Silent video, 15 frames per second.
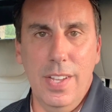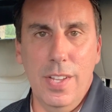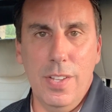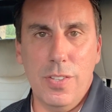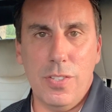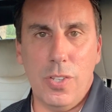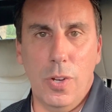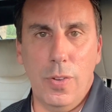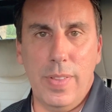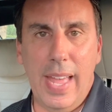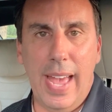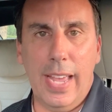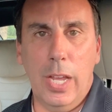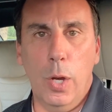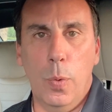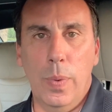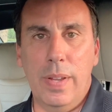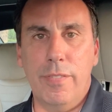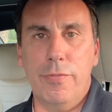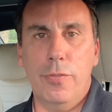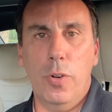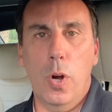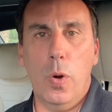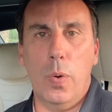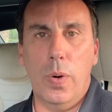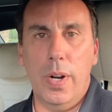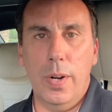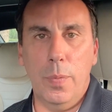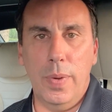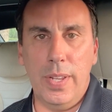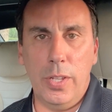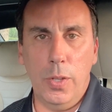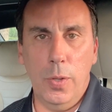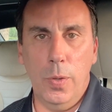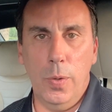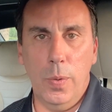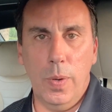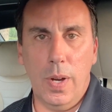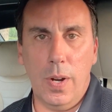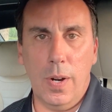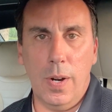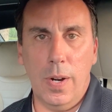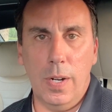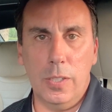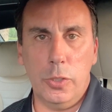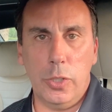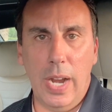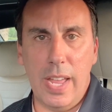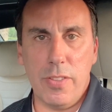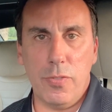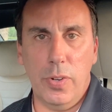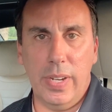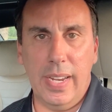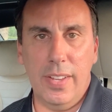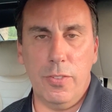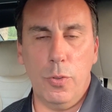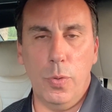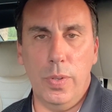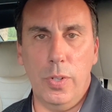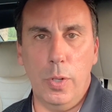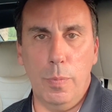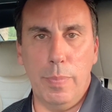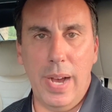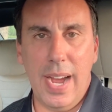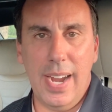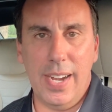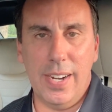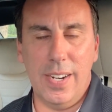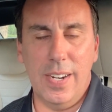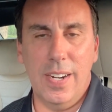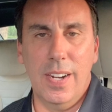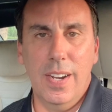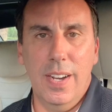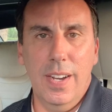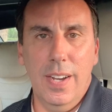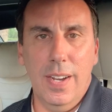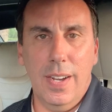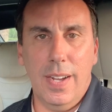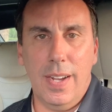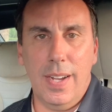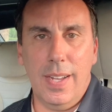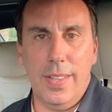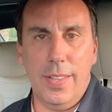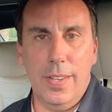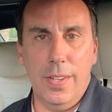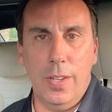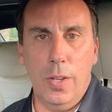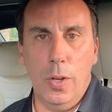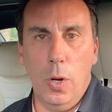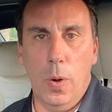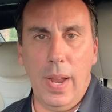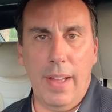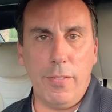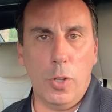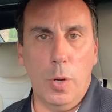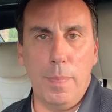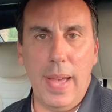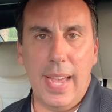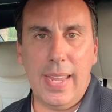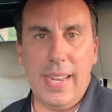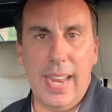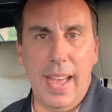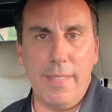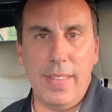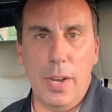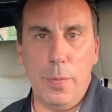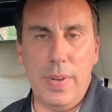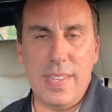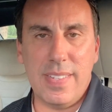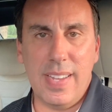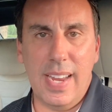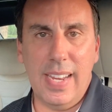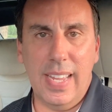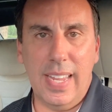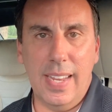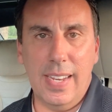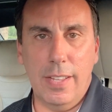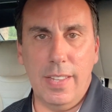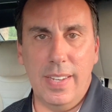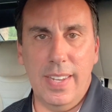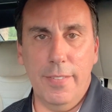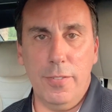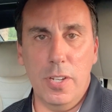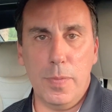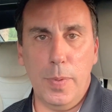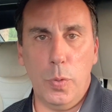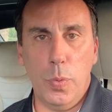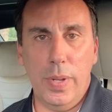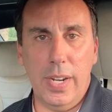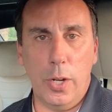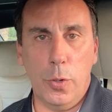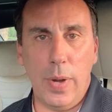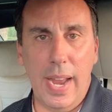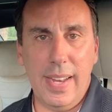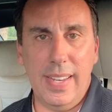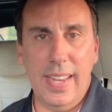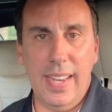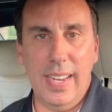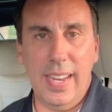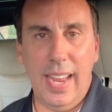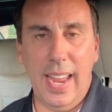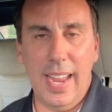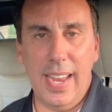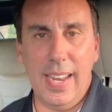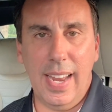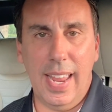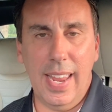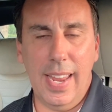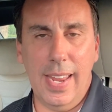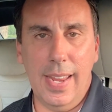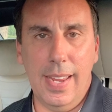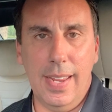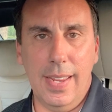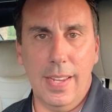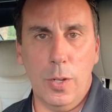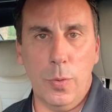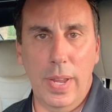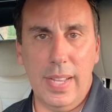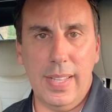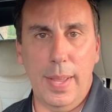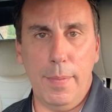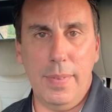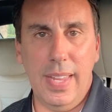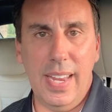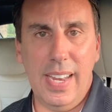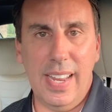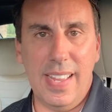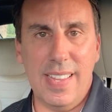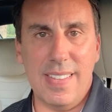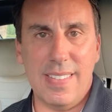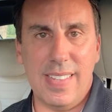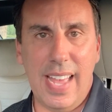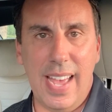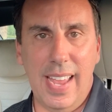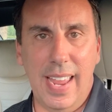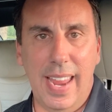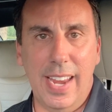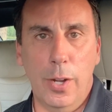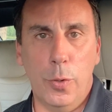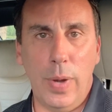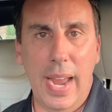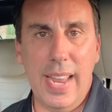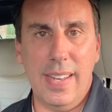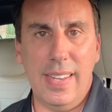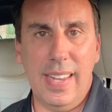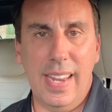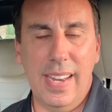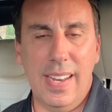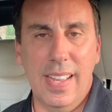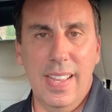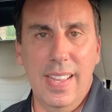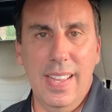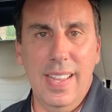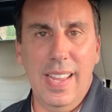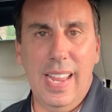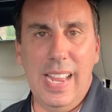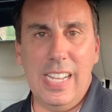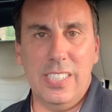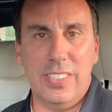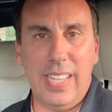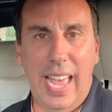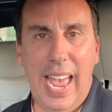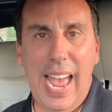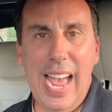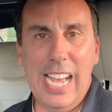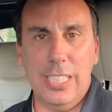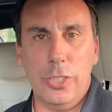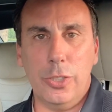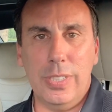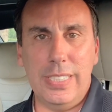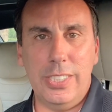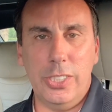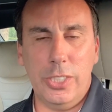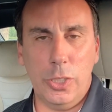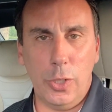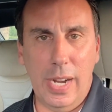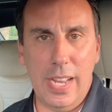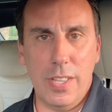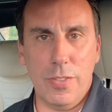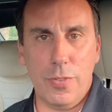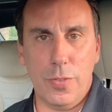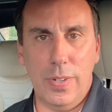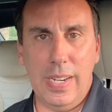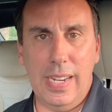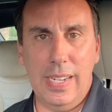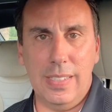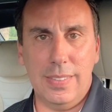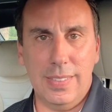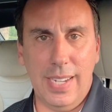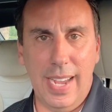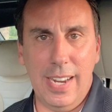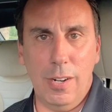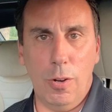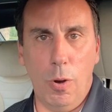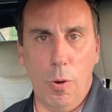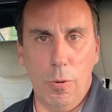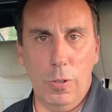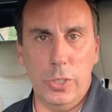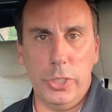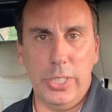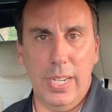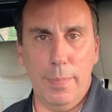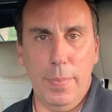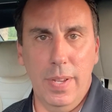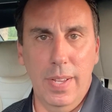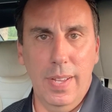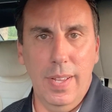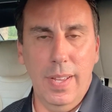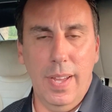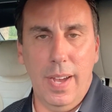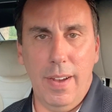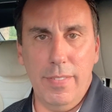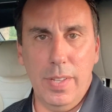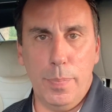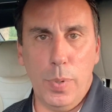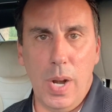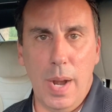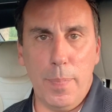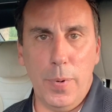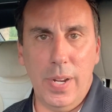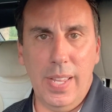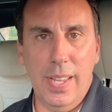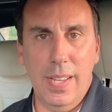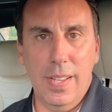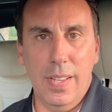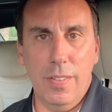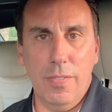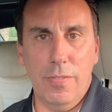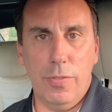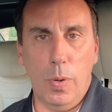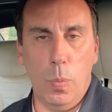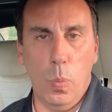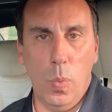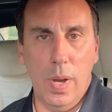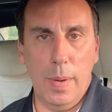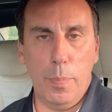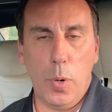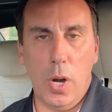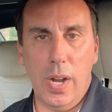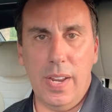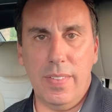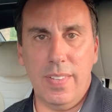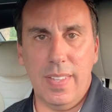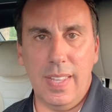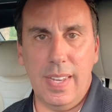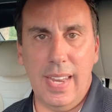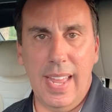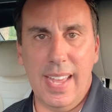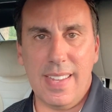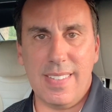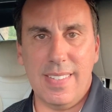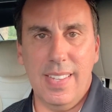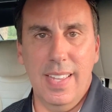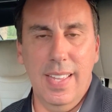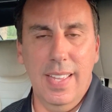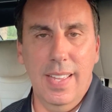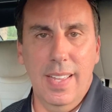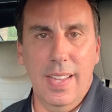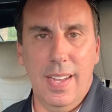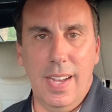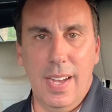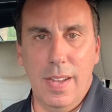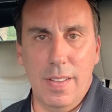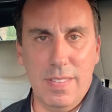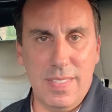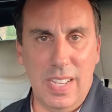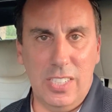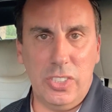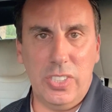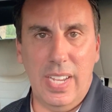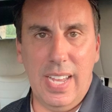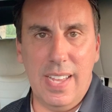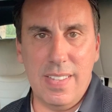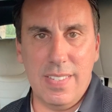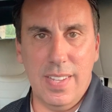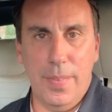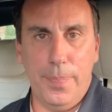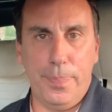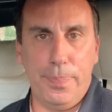so that going forward, when you are transferring it to a new buyer, you don't have to go back and have that re-signed again. Now, the difference between a grant deed and a quitclaim deed is that a grant deed is actually transferring title ownership of the property from one party to the next, such as